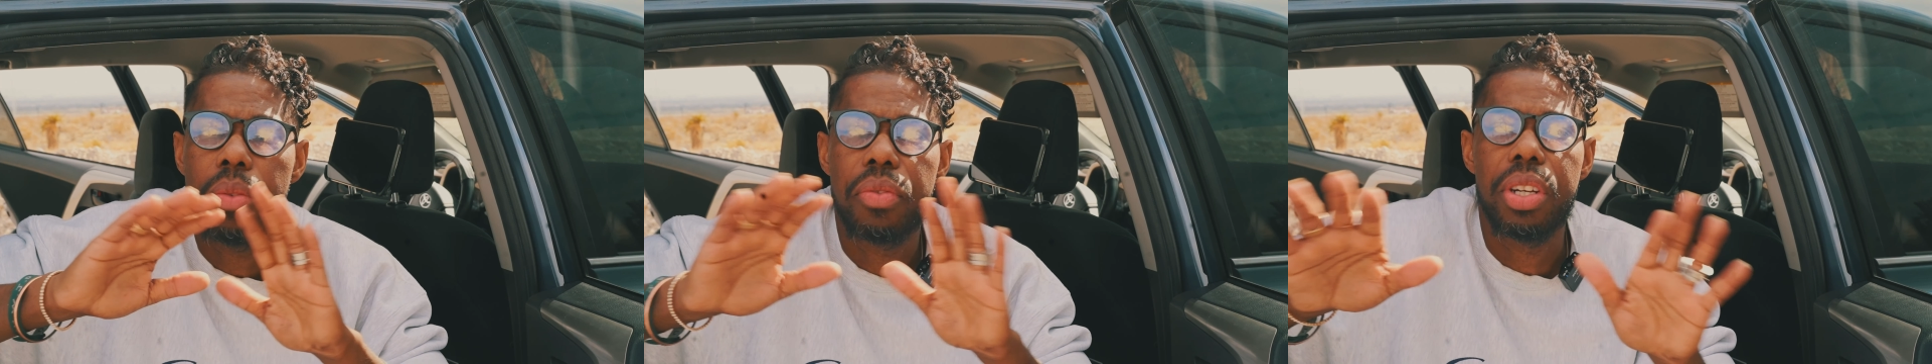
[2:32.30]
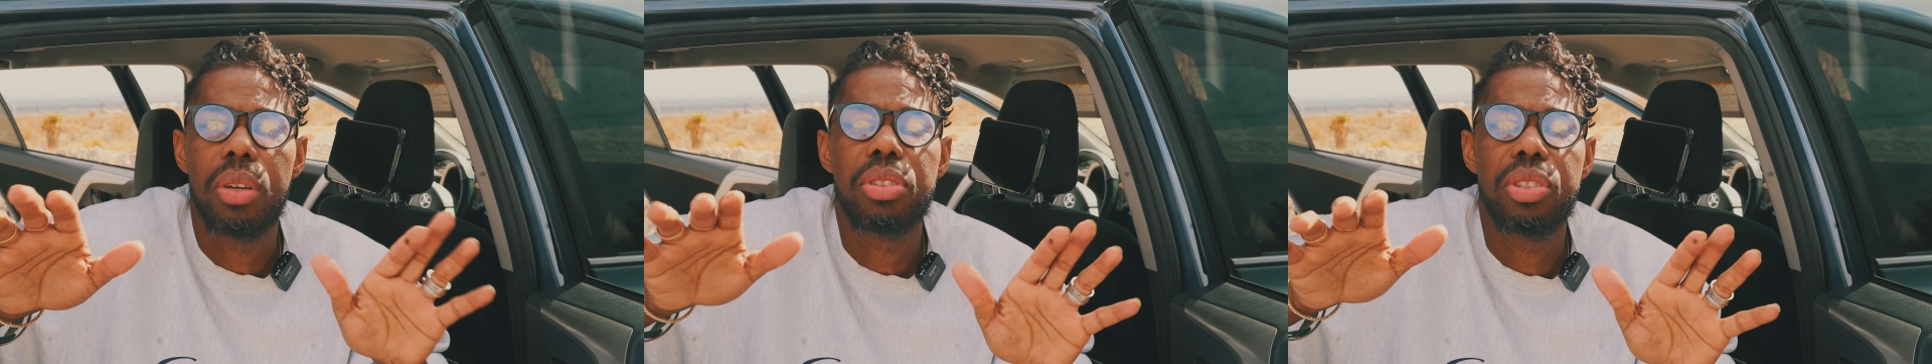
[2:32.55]

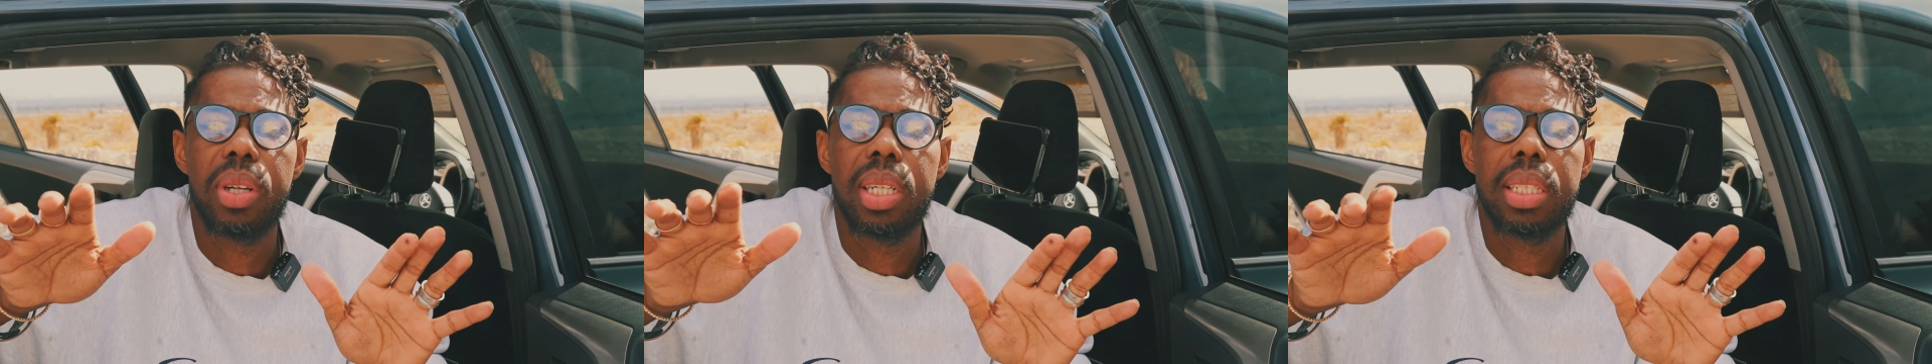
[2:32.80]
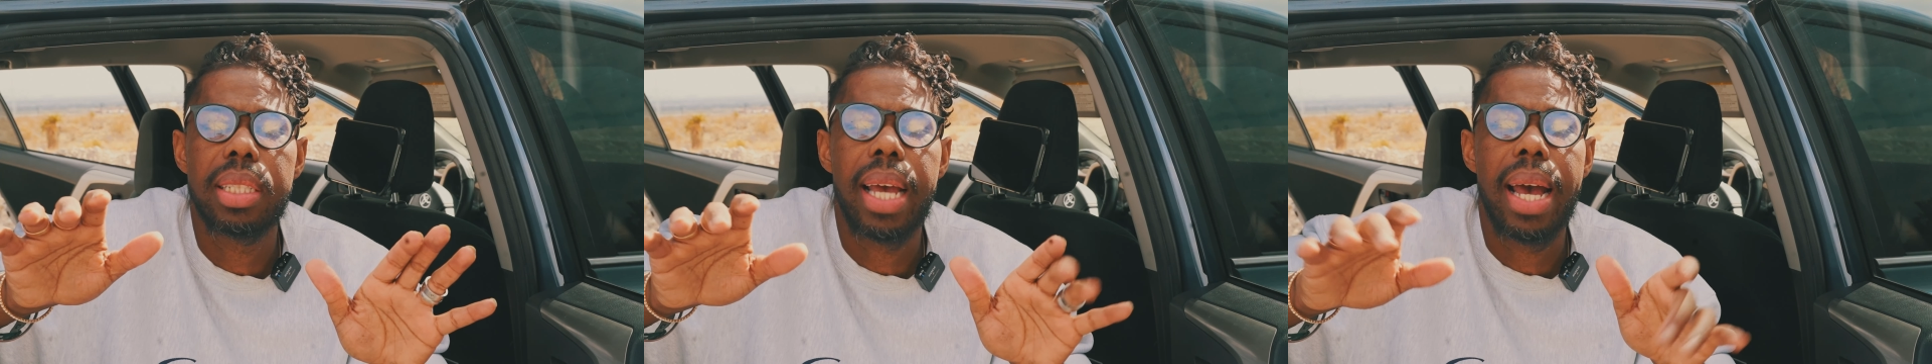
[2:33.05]
no
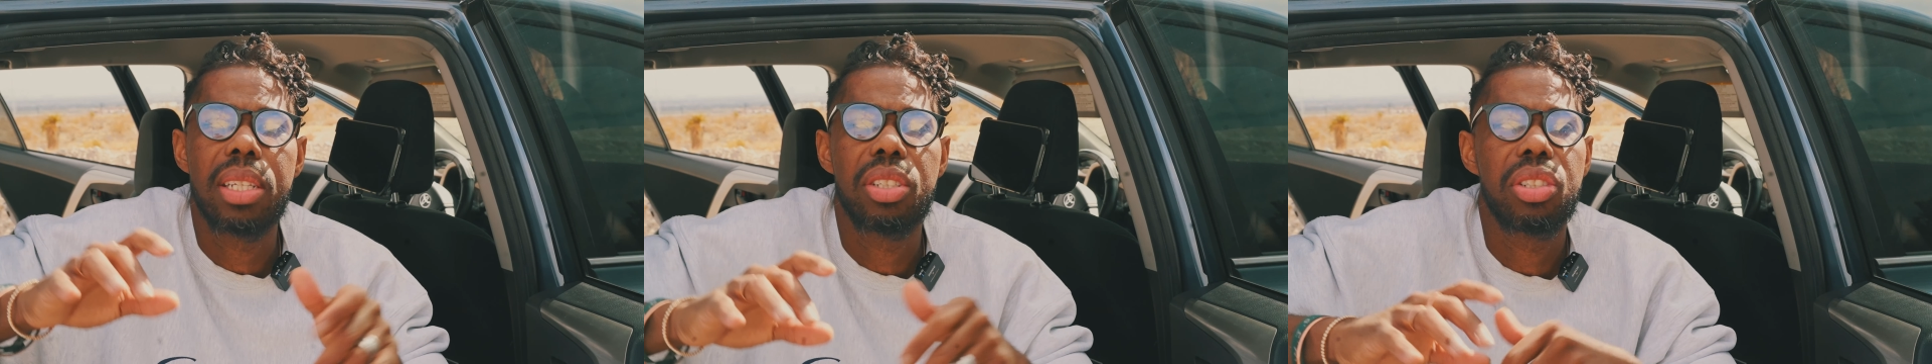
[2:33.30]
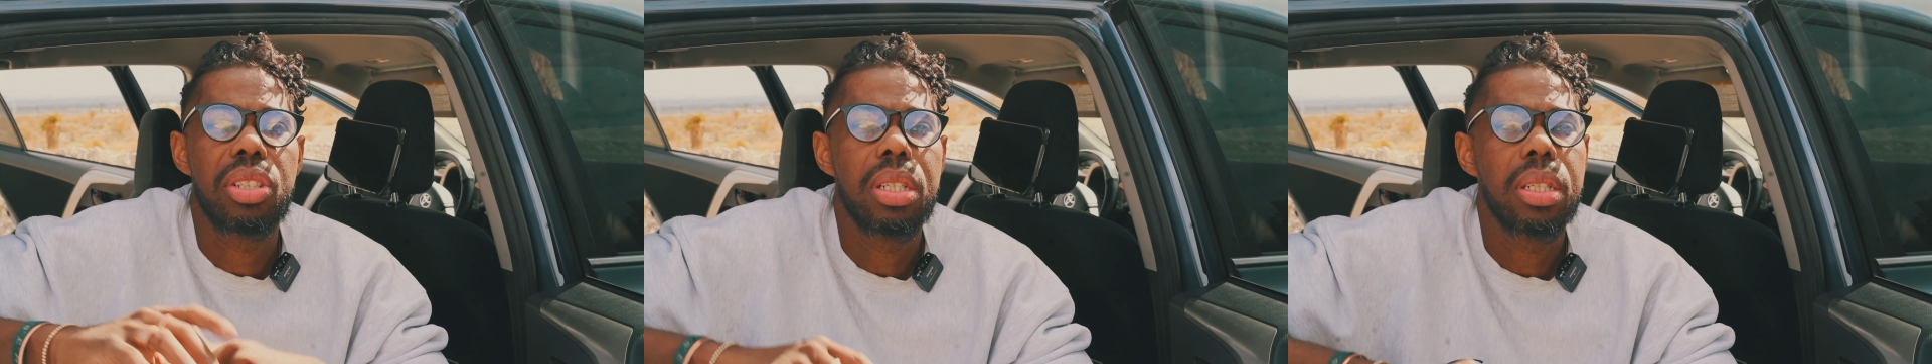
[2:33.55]
strings
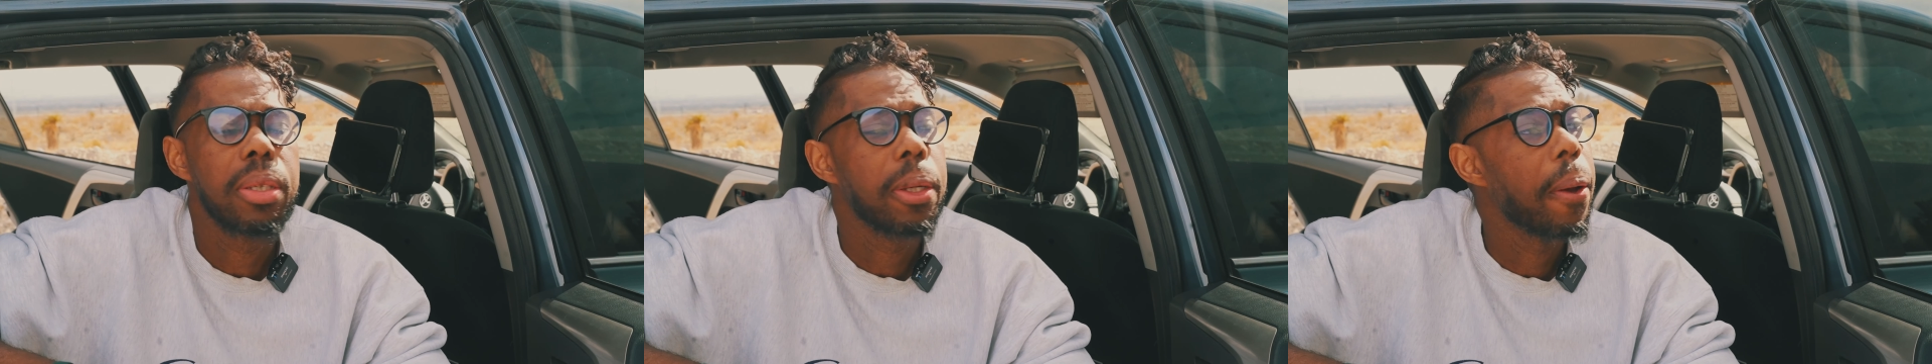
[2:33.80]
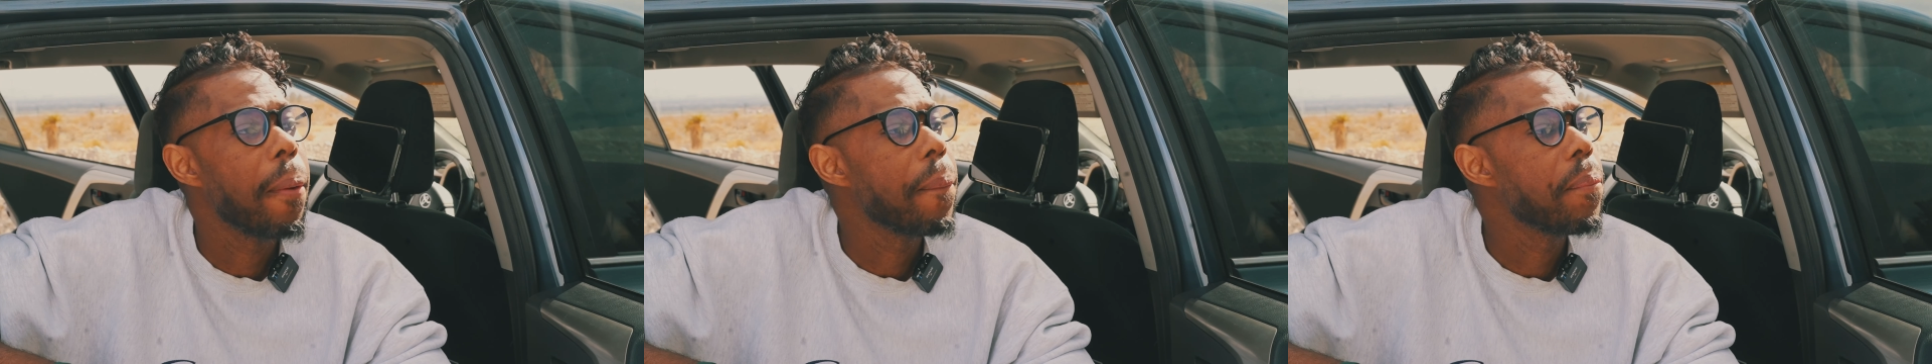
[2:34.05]
attached,
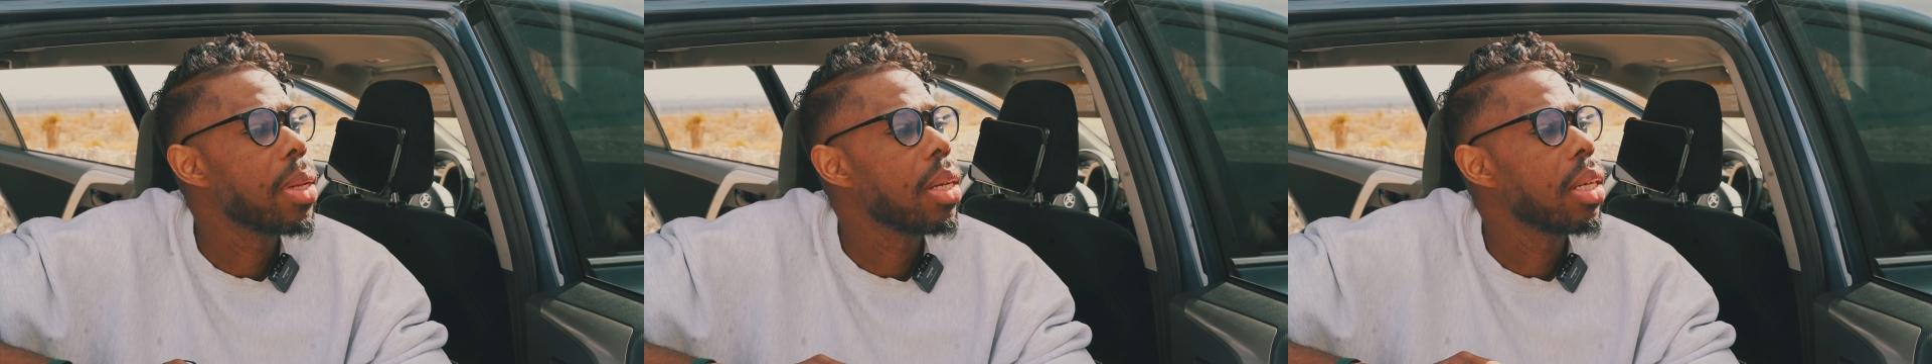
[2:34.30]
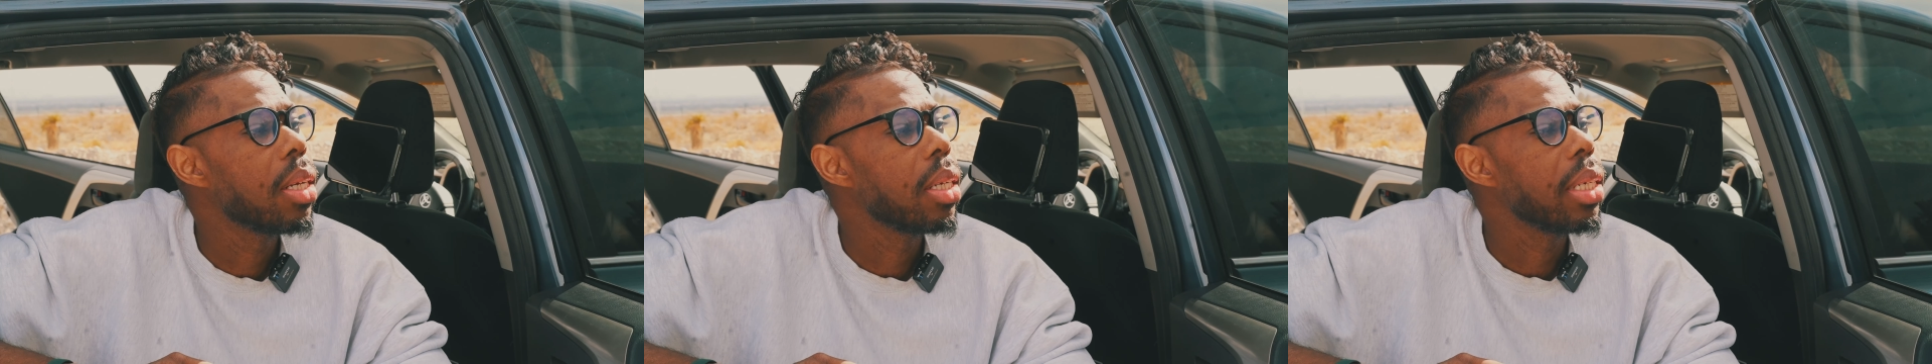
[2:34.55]

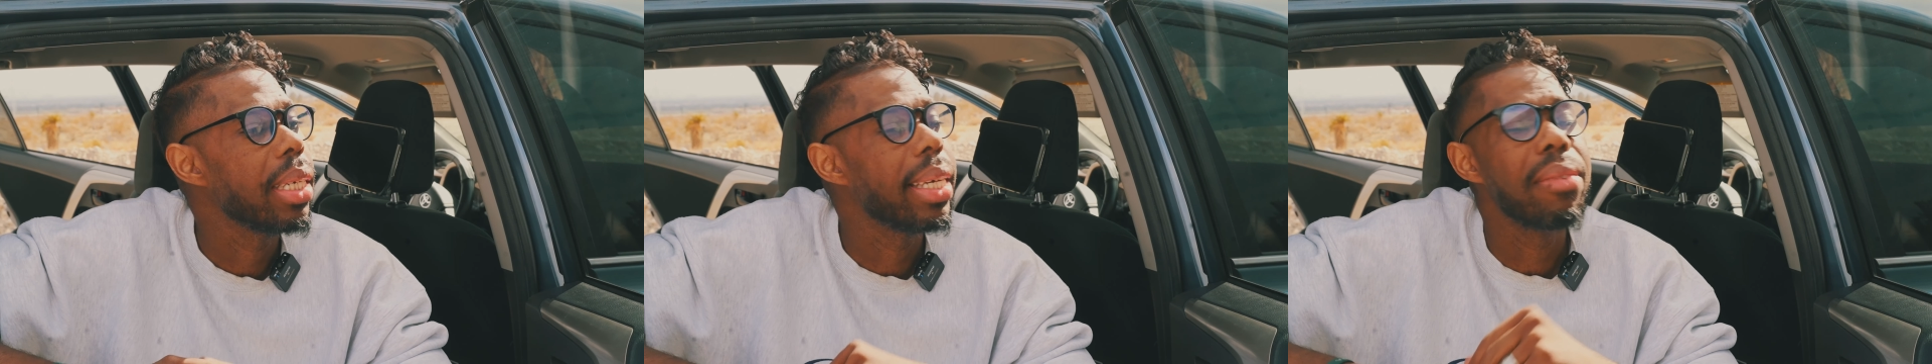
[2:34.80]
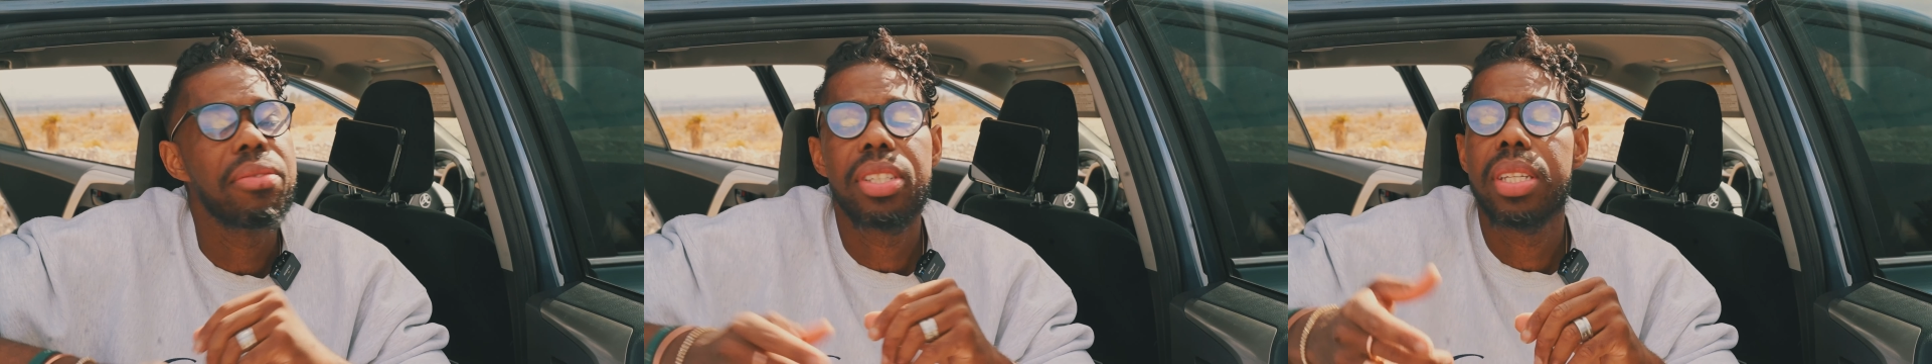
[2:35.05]

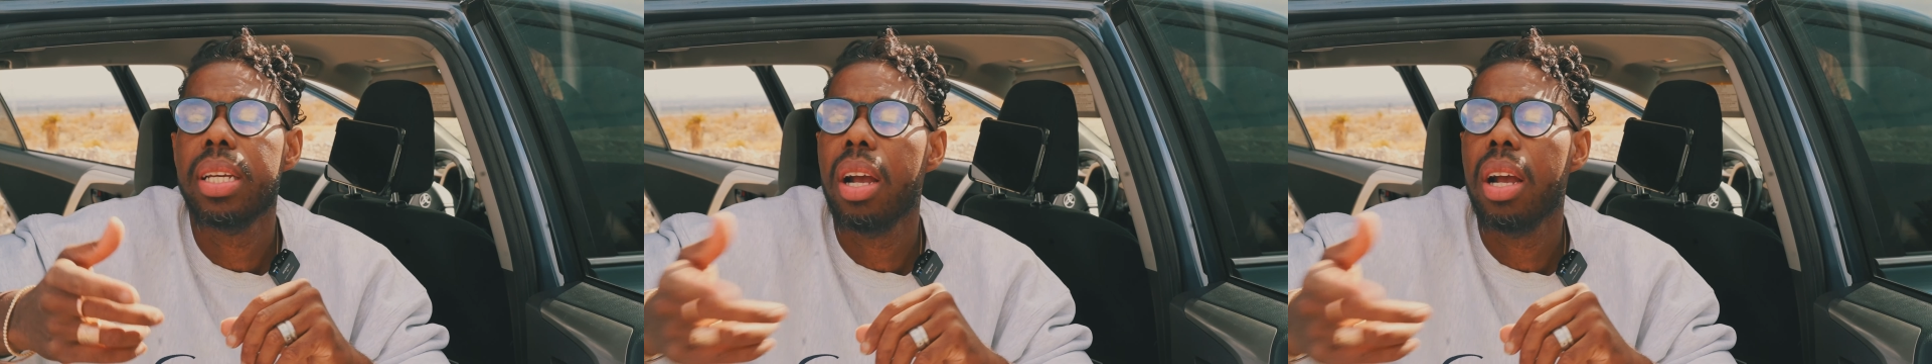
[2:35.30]
gives